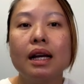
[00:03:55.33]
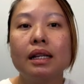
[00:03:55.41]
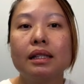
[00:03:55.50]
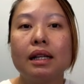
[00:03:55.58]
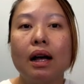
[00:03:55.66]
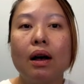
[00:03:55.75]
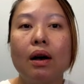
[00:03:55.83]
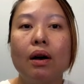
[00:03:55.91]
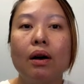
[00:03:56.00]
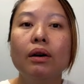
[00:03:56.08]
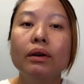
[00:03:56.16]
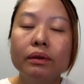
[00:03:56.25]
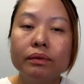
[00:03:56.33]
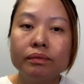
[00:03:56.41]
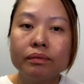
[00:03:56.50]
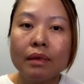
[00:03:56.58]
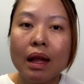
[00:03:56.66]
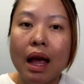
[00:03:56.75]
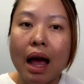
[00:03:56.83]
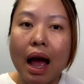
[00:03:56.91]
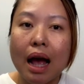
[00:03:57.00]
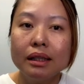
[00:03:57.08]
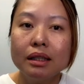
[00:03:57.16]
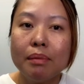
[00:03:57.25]
So
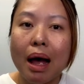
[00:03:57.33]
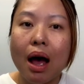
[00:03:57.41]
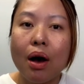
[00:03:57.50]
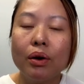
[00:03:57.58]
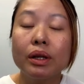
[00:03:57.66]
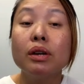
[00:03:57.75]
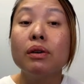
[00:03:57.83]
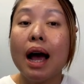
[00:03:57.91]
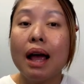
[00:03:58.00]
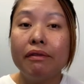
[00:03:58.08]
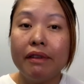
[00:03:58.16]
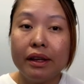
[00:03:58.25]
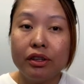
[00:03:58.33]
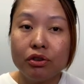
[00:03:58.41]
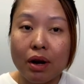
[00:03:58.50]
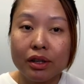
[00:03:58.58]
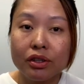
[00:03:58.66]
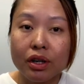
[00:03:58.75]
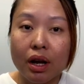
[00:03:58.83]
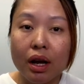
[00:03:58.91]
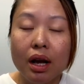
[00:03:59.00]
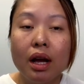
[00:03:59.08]
ask about QI fee structure.